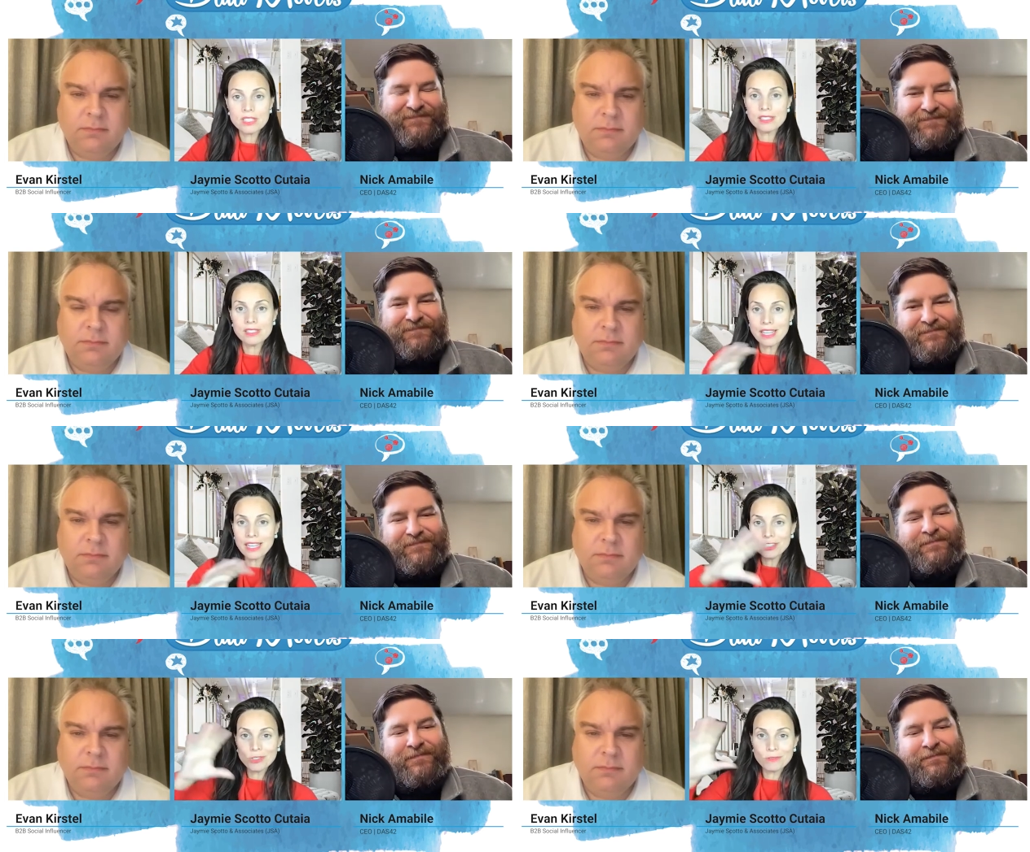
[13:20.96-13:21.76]
Speaker 1: this
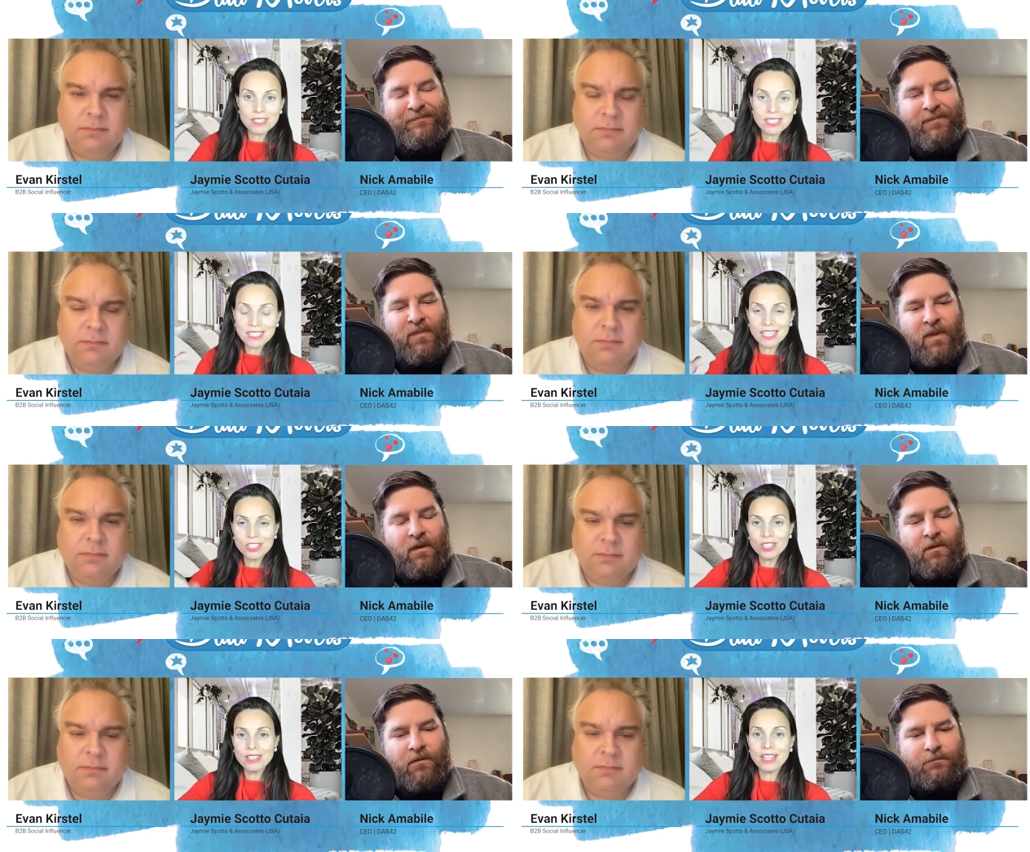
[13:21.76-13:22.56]
age of
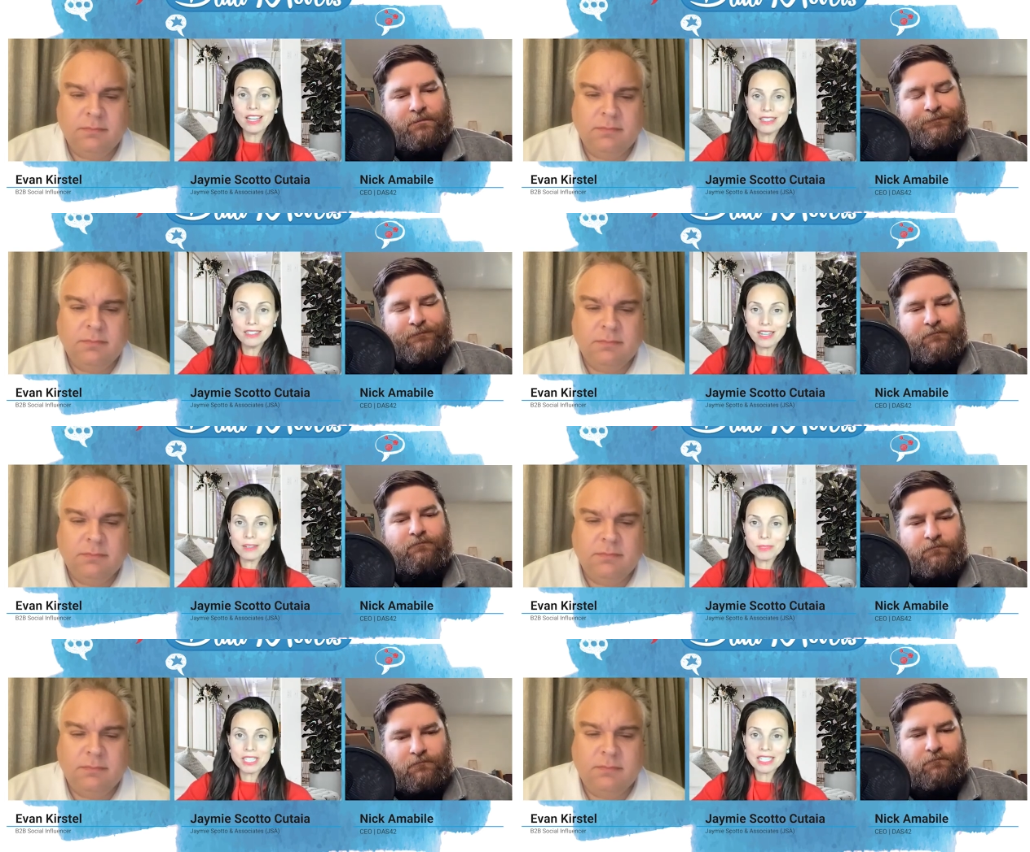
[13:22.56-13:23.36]
resignation that uh,
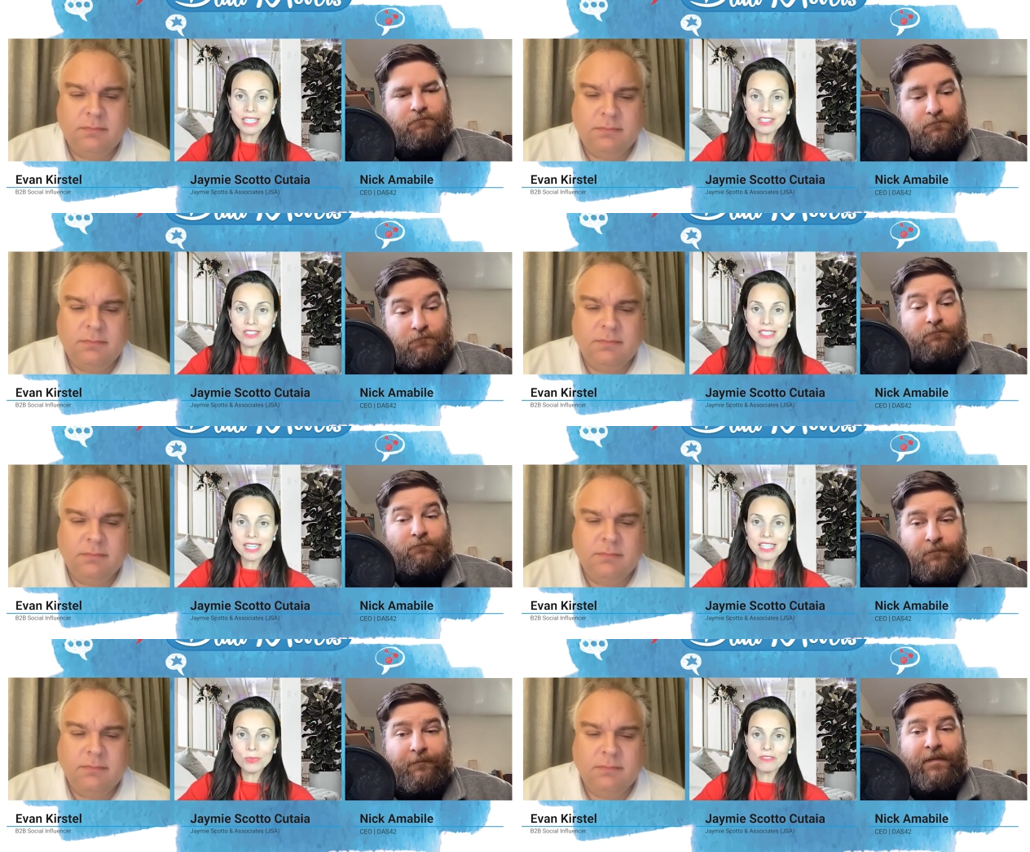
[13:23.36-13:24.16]
particularly here in the
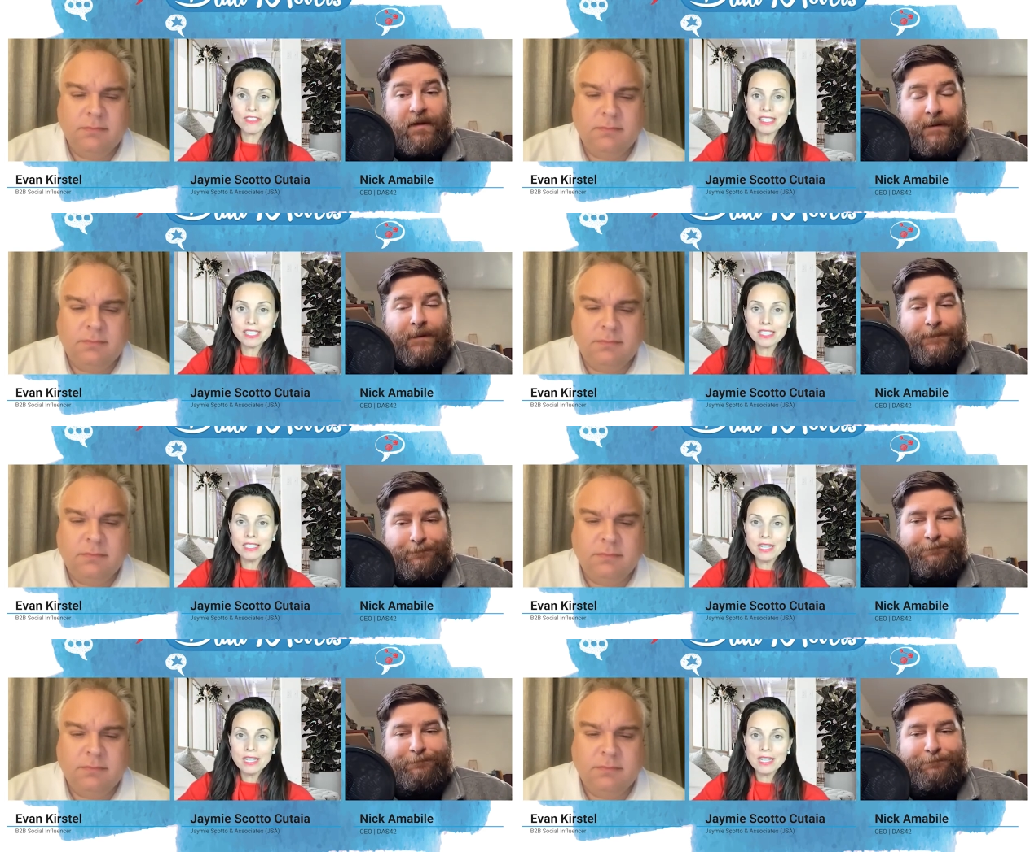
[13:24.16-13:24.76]
States we're facing,